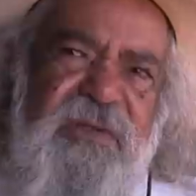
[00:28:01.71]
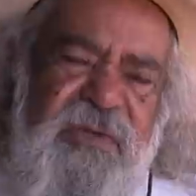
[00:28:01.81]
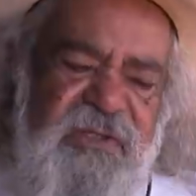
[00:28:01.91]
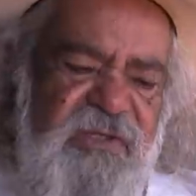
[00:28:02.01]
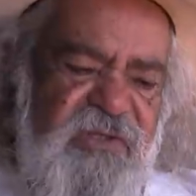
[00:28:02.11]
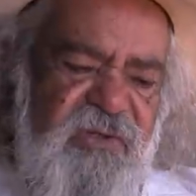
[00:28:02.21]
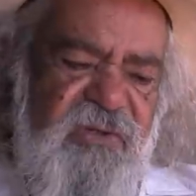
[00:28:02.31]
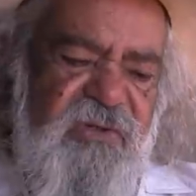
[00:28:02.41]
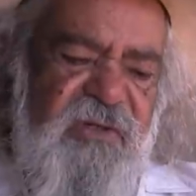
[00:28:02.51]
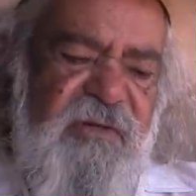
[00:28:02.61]
away in the
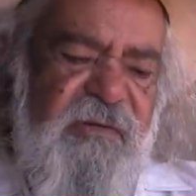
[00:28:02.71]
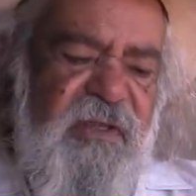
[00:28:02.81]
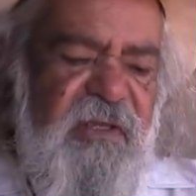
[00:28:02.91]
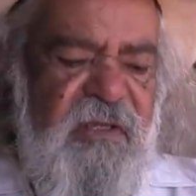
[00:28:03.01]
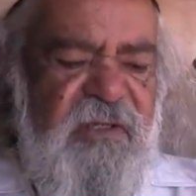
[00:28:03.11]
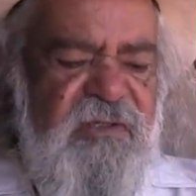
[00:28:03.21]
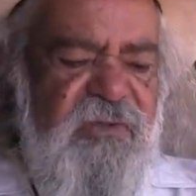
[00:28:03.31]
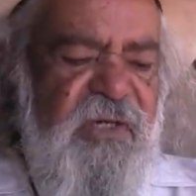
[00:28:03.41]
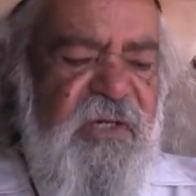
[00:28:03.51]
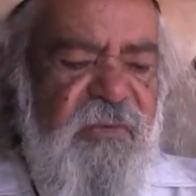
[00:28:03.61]
tune.
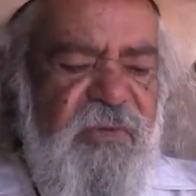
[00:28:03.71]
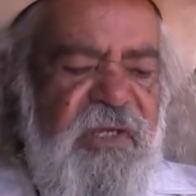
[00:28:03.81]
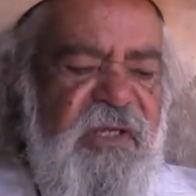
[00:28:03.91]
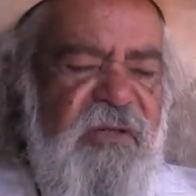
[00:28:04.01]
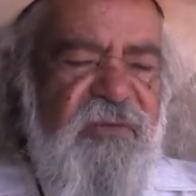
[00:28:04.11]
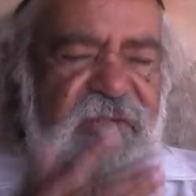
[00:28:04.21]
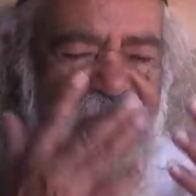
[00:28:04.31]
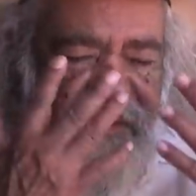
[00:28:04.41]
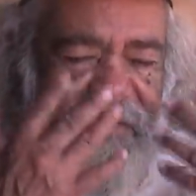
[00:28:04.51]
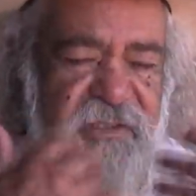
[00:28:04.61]
Straight away, and with the
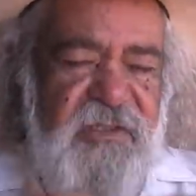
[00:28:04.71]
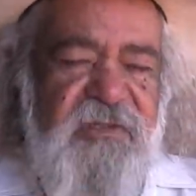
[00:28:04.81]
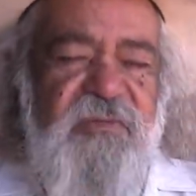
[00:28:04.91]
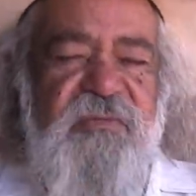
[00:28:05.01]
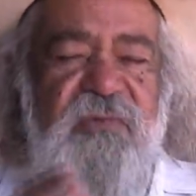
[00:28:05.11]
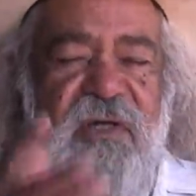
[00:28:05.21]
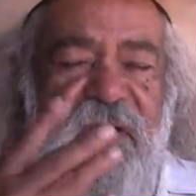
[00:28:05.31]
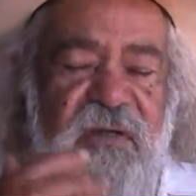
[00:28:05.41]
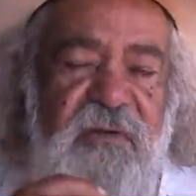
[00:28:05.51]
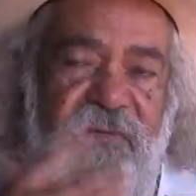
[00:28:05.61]
tears,
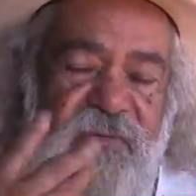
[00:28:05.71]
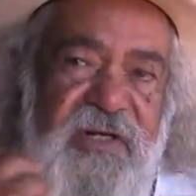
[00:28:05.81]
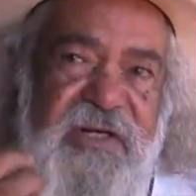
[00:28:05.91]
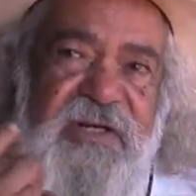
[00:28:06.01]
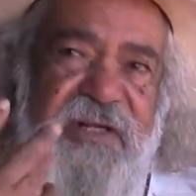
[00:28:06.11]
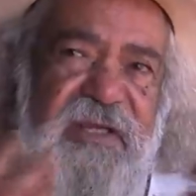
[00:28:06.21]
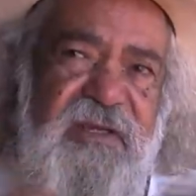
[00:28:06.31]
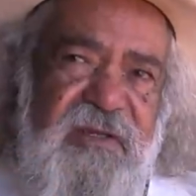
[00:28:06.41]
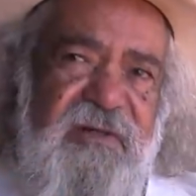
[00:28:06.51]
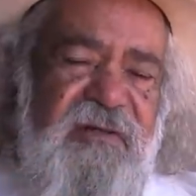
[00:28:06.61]
wow, running
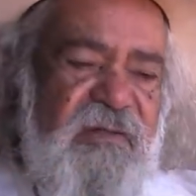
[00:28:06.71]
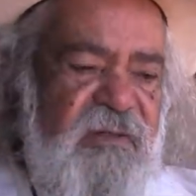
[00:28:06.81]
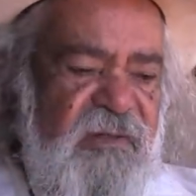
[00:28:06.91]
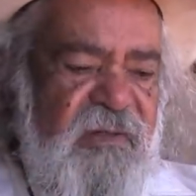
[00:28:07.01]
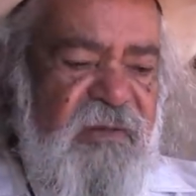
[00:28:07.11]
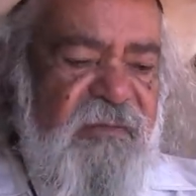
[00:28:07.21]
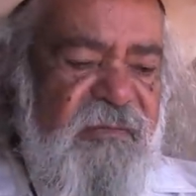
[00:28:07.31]
down, you know.